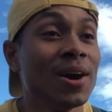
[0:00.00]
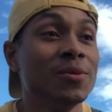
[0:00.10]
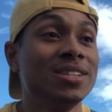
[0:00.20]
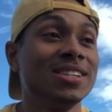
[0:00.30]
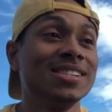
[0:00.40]

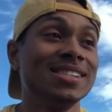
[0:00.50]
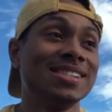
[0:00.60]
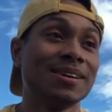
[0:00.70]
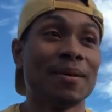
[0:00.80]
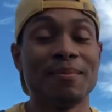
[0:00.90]
which
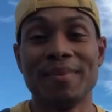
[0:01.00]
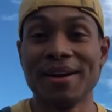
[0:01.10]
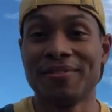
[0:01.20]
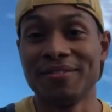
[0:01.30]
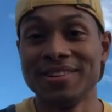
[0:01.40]
is
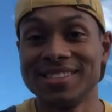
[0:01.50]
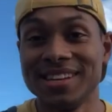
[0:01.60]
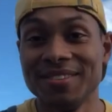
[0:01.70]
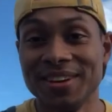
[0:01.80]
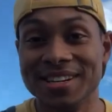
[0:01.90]
my favorite
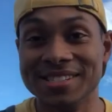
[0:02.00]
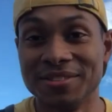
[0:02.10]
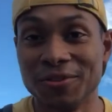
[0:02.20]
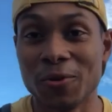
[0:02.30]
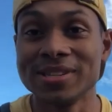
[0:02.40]
city because
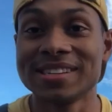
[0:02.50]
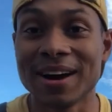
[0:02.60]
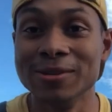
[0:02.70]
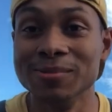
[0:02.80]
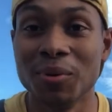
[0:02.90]
of course
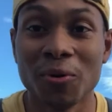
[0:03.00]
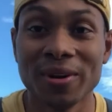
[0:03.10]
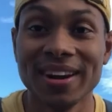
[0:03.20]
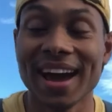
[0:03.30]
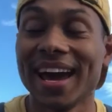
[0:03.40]
I was
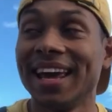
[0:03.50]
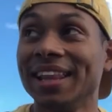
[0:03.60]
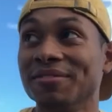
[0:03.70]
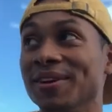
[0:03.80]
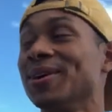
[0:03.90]
born and I
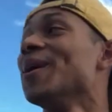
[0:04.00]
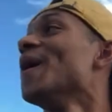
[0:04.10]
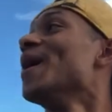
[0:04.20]
live here.